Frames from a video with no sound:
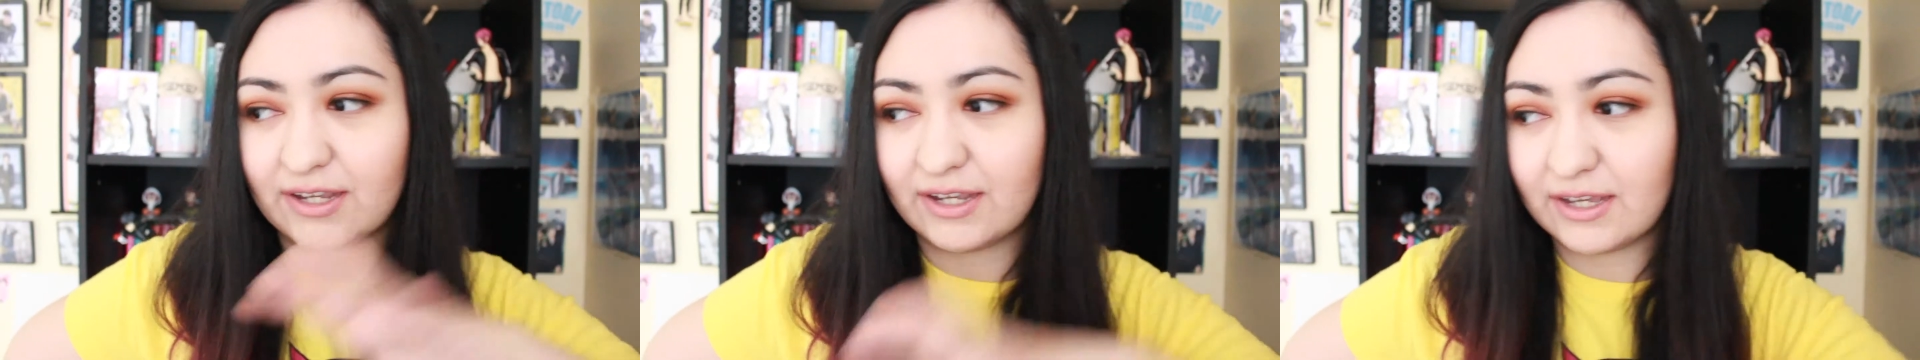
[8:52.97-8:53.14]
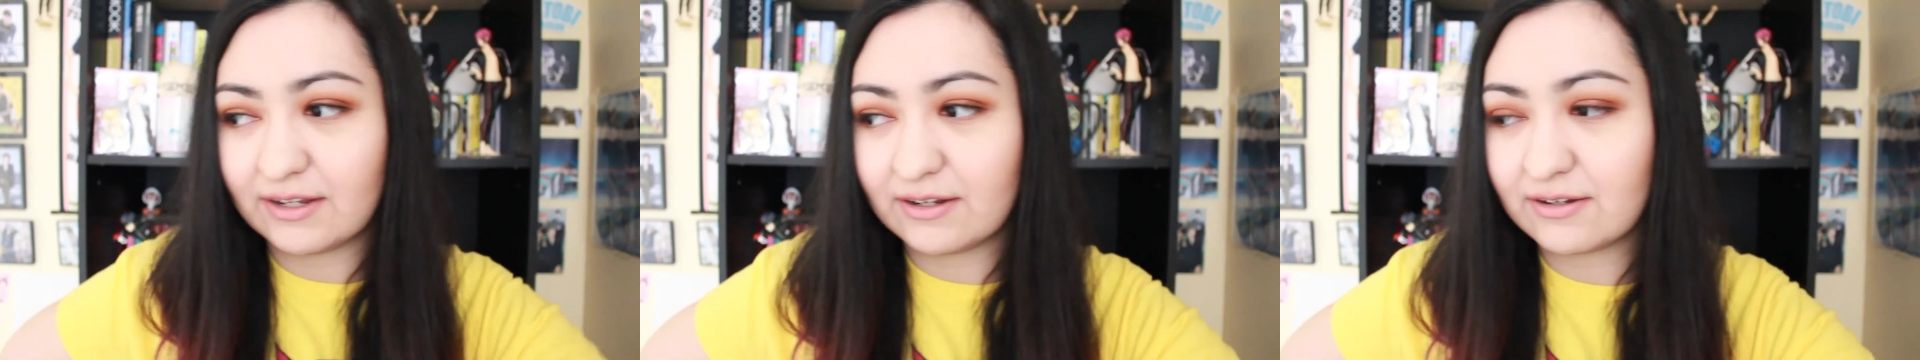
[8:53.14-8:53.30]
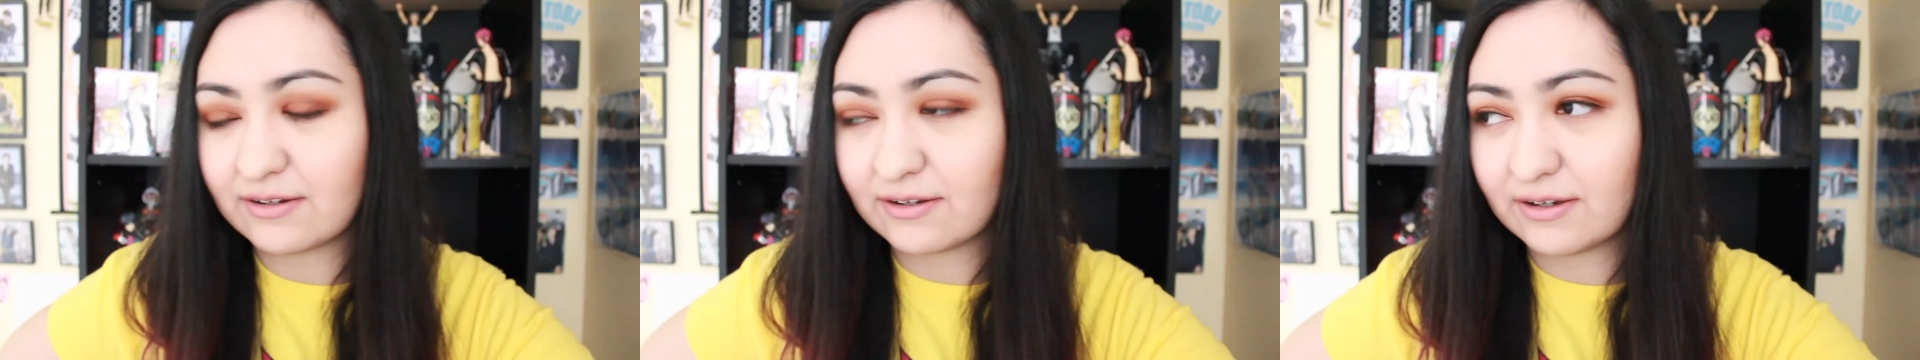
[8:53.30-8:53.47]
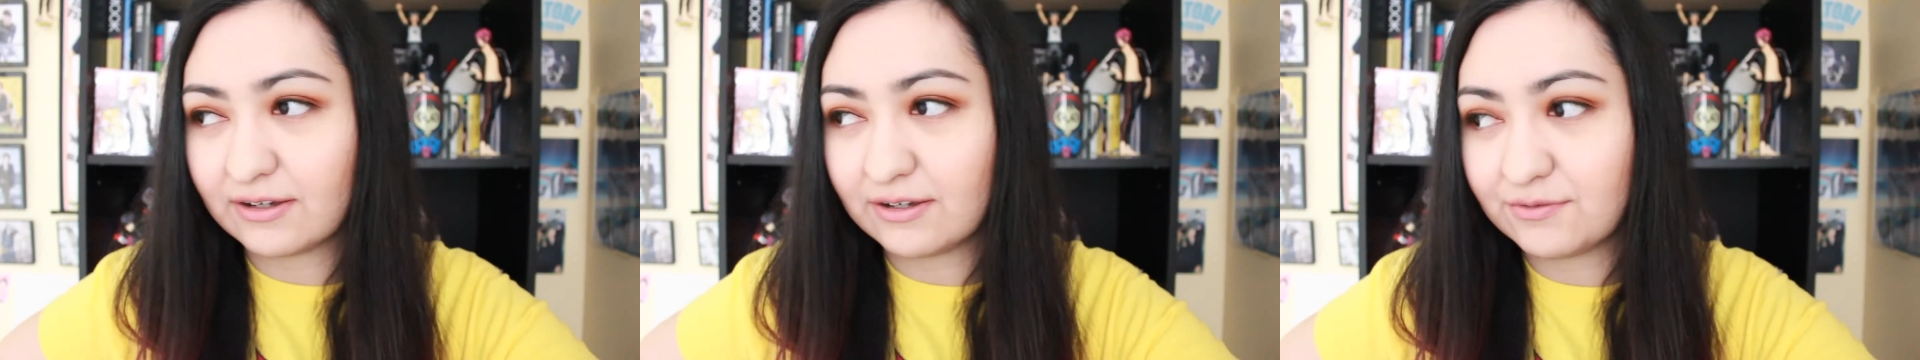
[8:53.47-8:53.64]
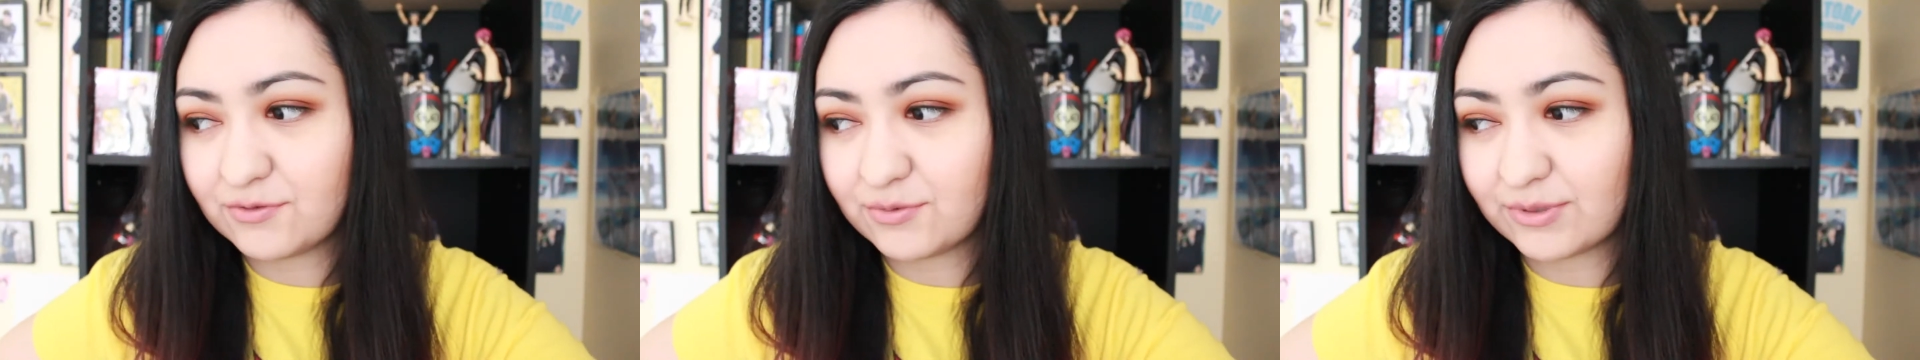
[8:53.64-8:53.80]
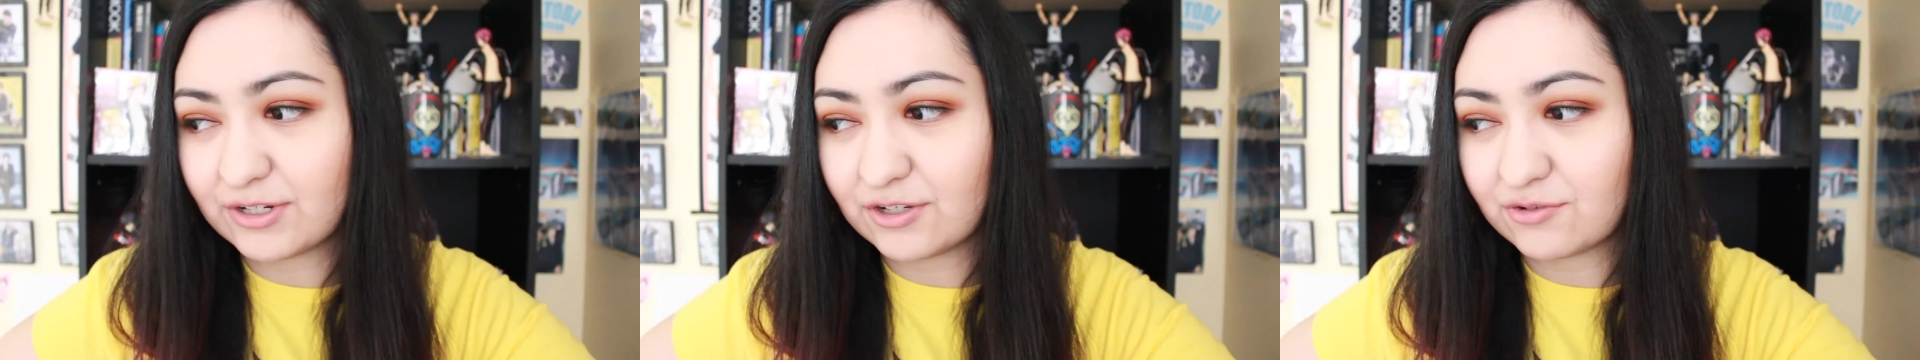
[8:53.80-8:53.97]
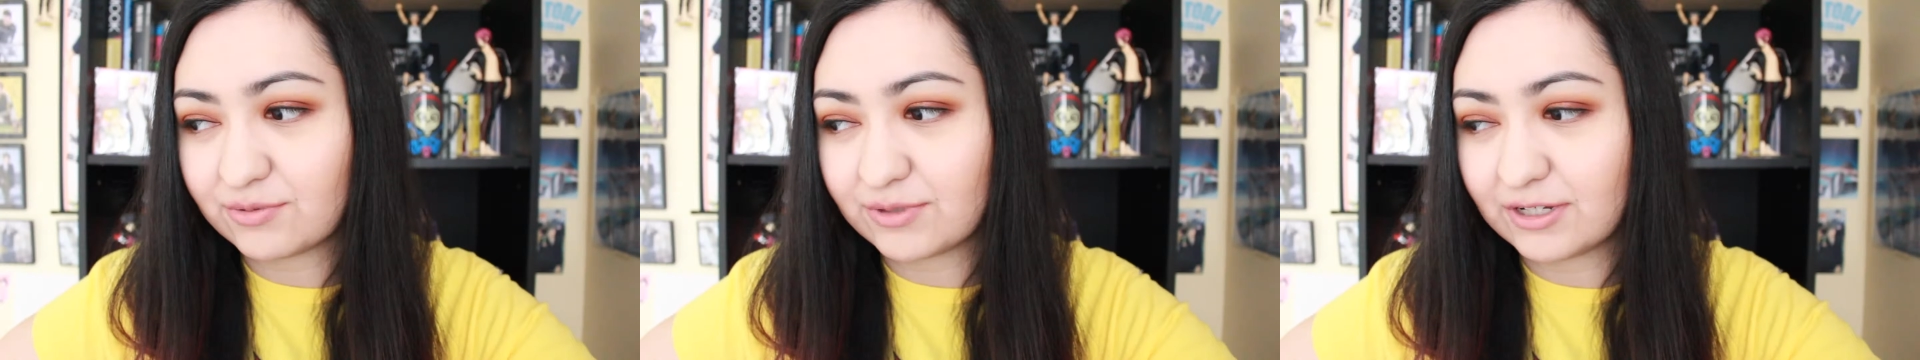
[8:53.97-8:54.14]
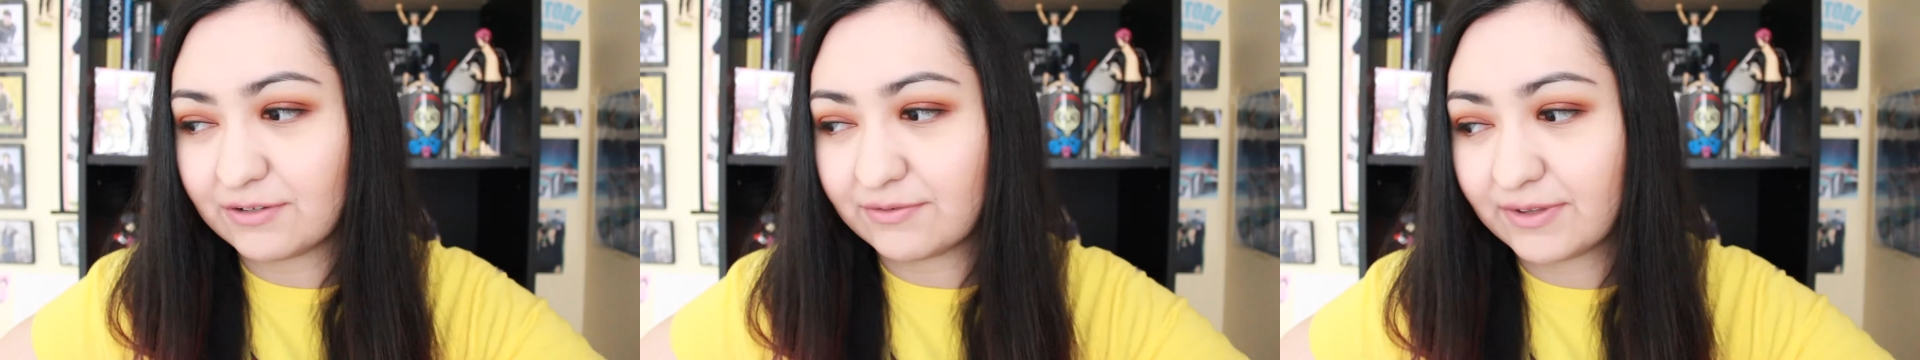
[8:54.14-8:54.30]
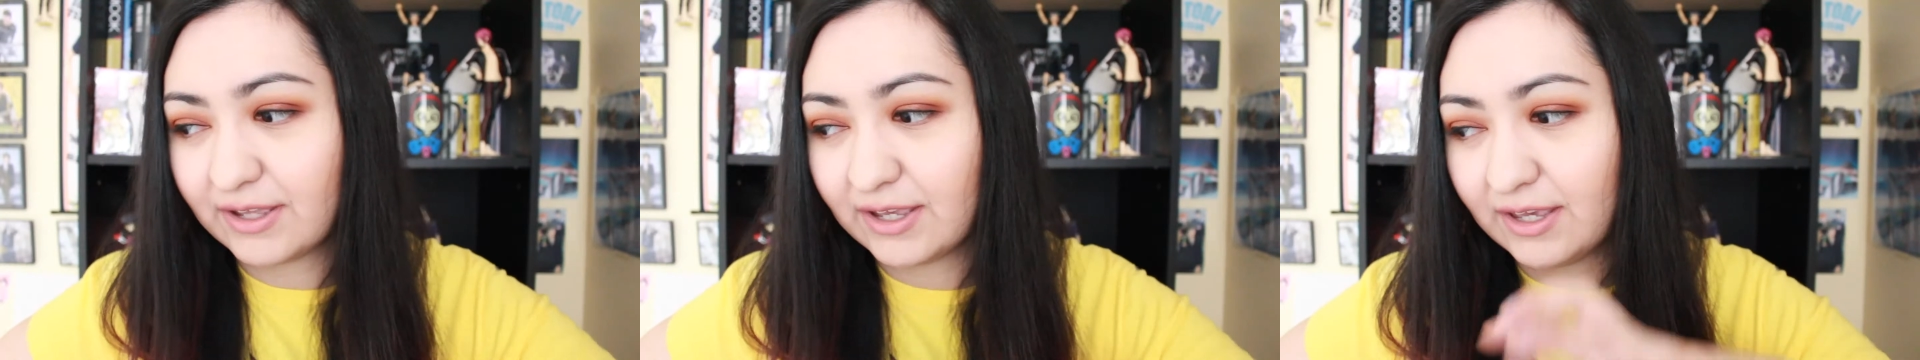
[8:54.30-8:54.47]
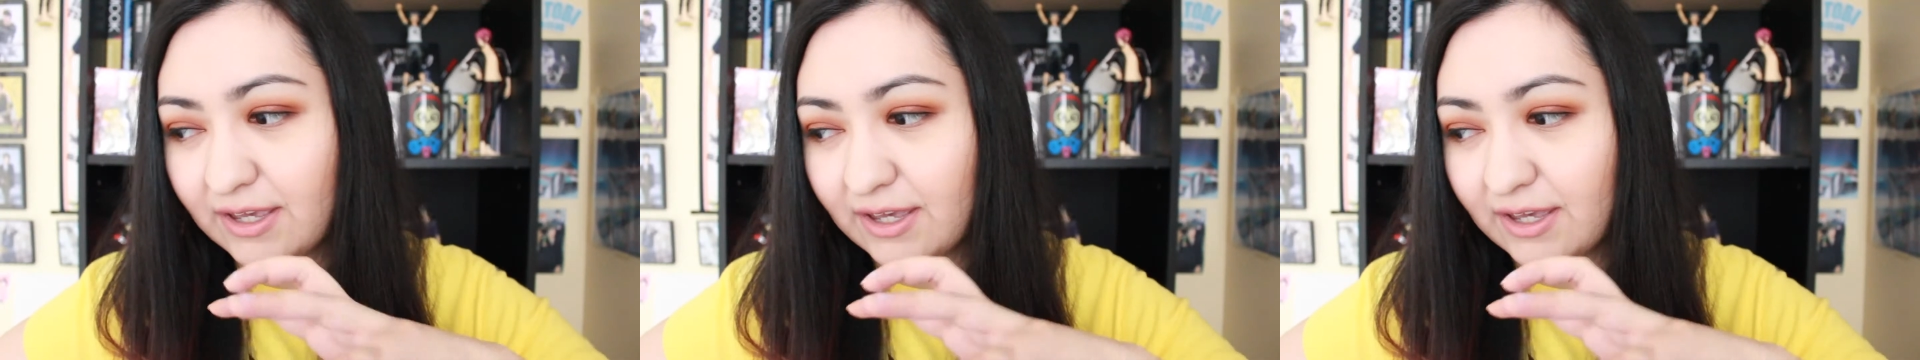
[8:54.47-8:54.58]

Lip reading: end of 2012,